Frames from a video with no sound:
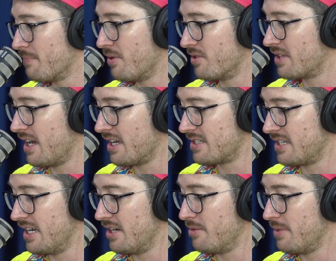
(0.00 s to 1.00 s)
nother
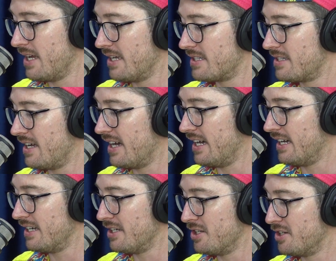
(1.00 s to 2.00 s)
podcast here about,
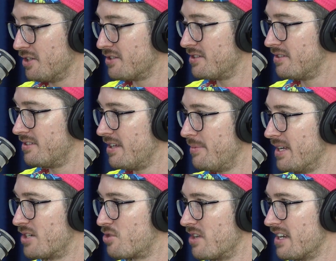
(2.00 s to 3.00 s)

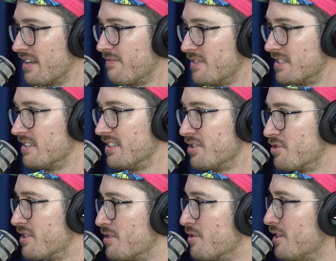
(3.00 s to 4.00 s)
about treating physical
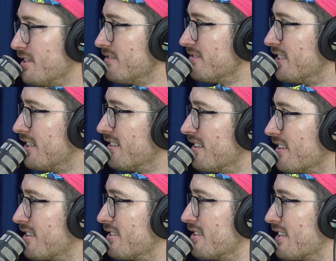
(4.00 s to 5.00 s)
injuries, right? You know,
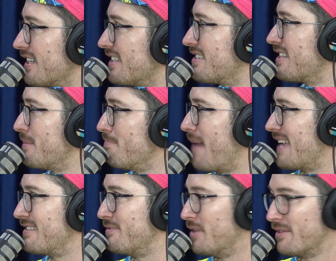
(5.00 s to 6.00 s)
because I think it's such a
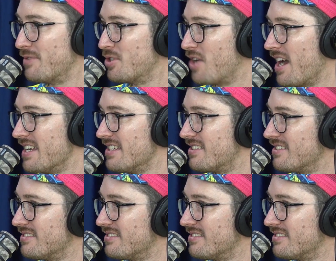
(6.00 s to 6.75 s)
massive one for tradies.